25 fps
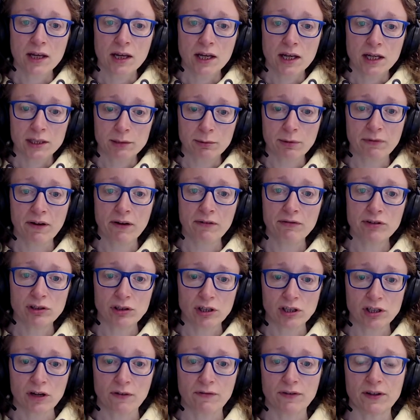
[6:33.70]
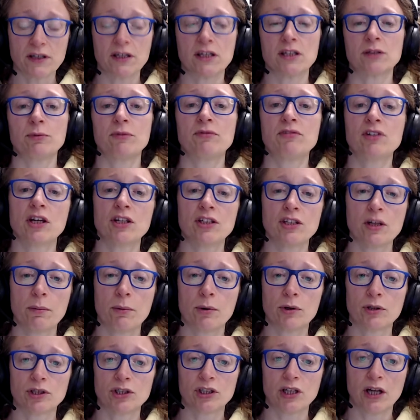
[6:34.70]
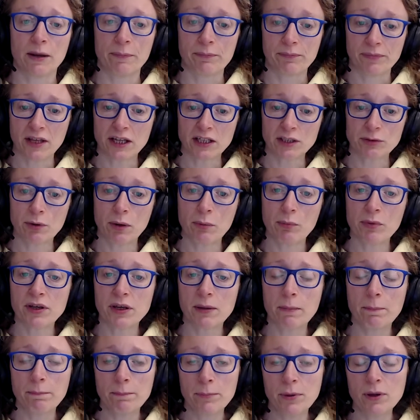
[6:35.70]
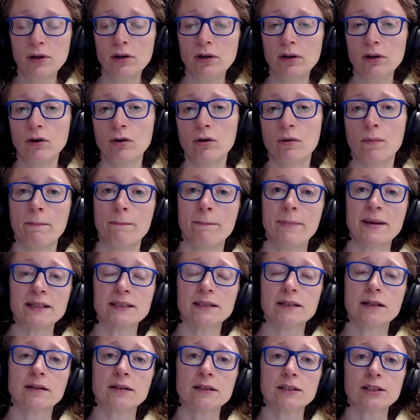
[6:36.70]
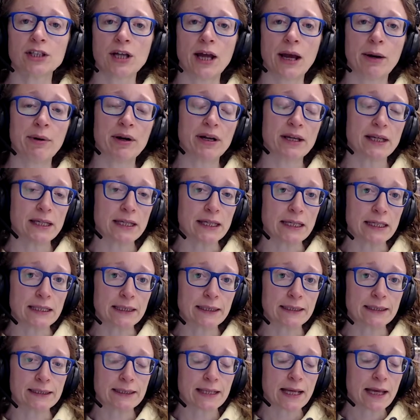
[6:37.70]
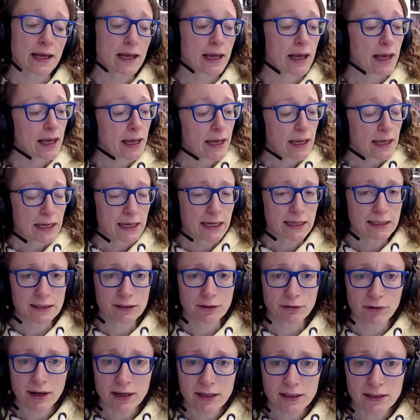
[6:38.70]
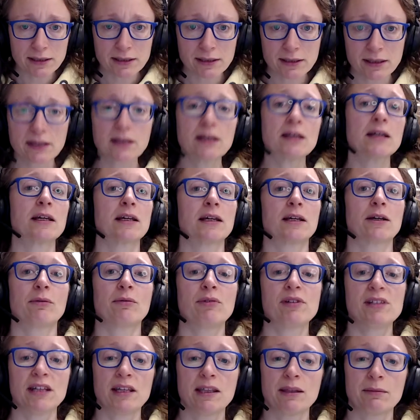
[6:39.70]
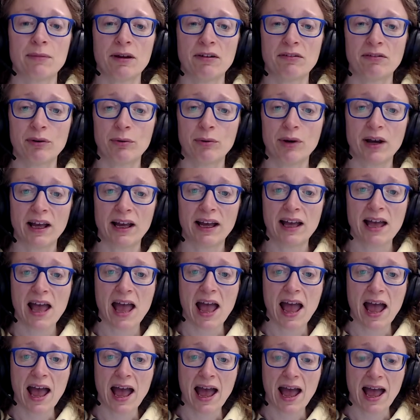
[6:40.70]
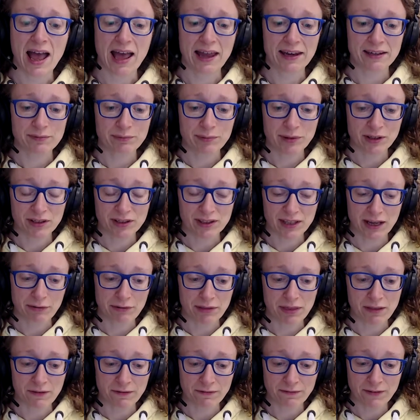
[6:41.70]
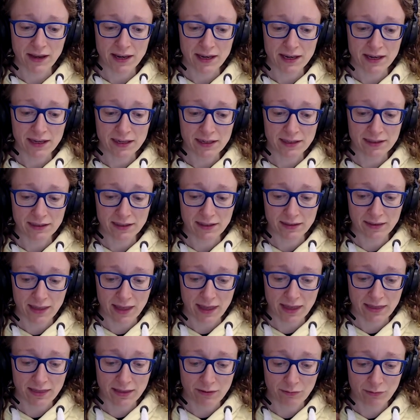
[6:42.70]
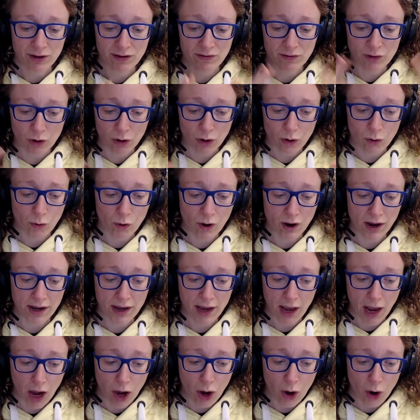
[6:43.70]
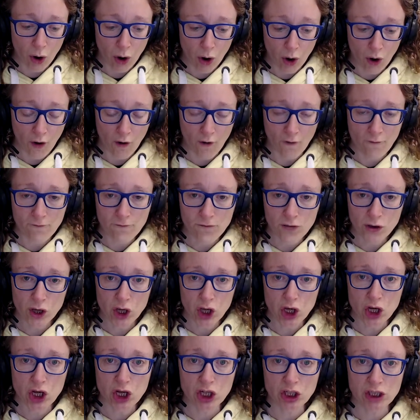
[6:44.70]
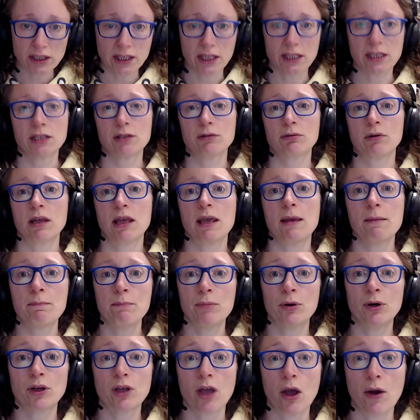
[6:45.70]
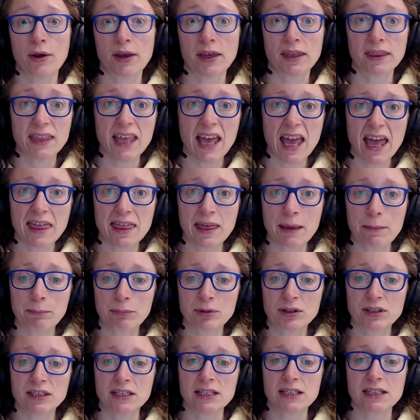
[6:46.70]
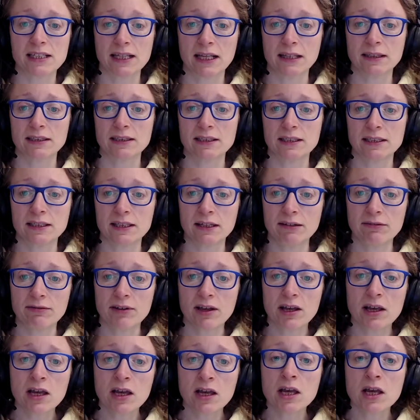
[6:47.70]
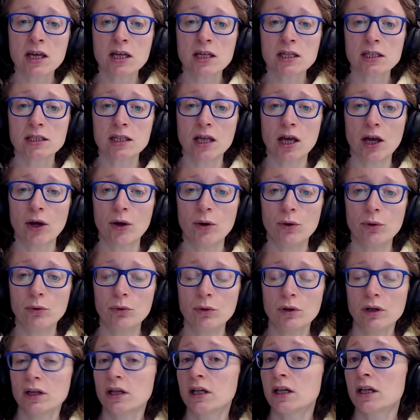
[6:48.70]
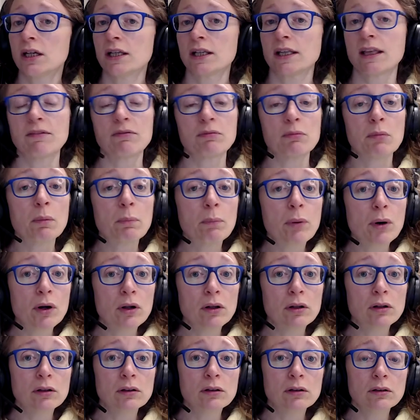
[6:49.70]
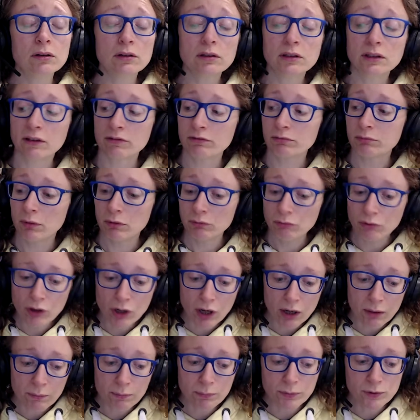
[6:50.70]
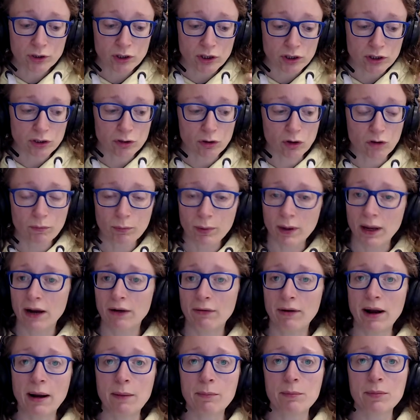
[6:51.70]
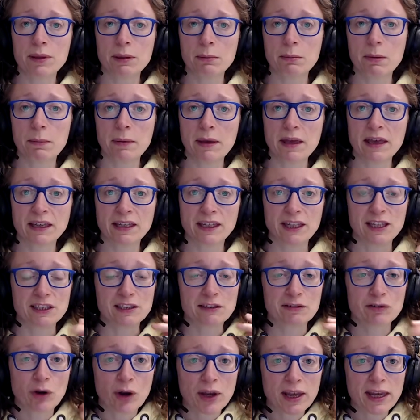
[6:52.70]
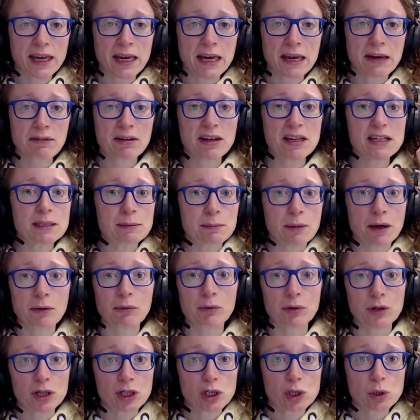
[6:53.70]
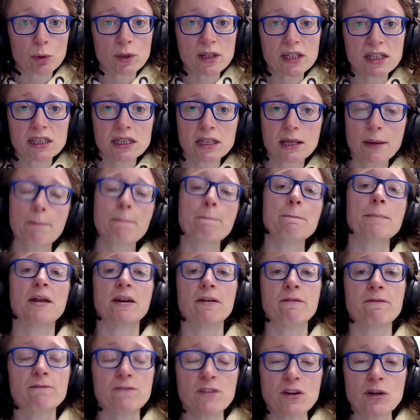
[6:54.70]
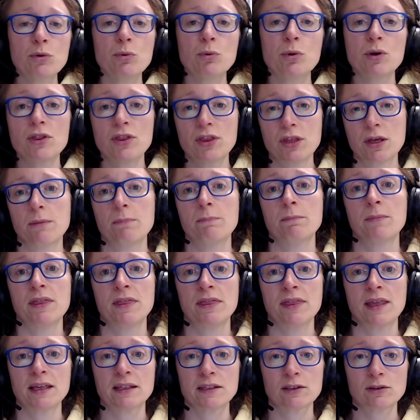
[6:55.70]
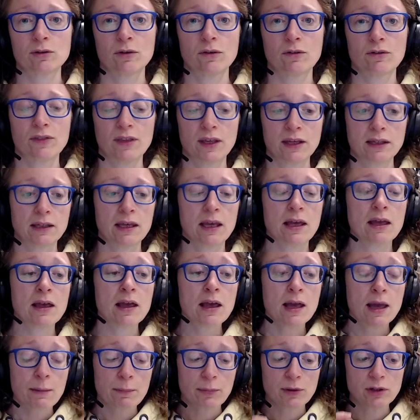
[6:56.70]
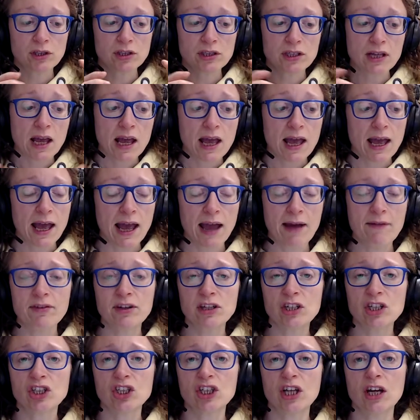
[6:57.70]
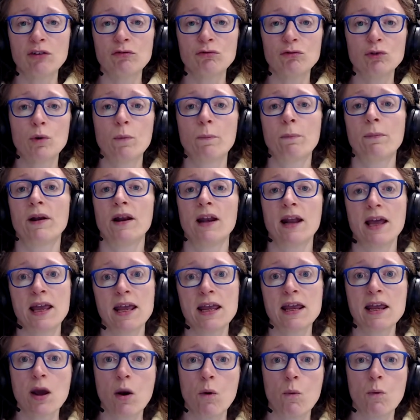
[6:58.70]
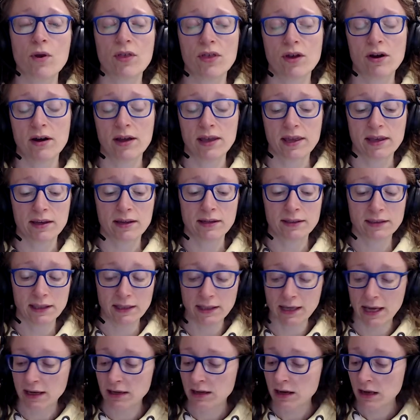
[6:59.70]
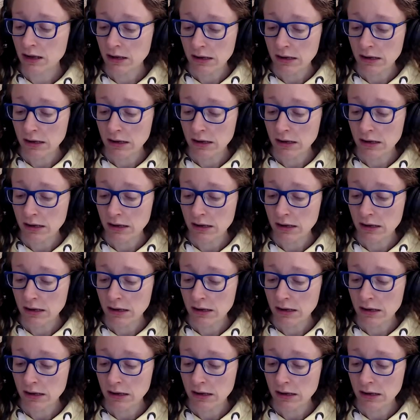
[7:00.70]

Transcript: So we've overstretched our fingers, we've changed our posture. Next one, we can pull or massage our ears. Ears are great we take them everywhere. And because they're in the face, then we've got quite a lot of good sensory input going in there. They're pretty sensitive. So give them a pull, give them a rub, just sort of play around with them a bit. Kids who've got earrings might want to twist them and fiddle with them and that sort of thing. But just having a general play with our ears. Again,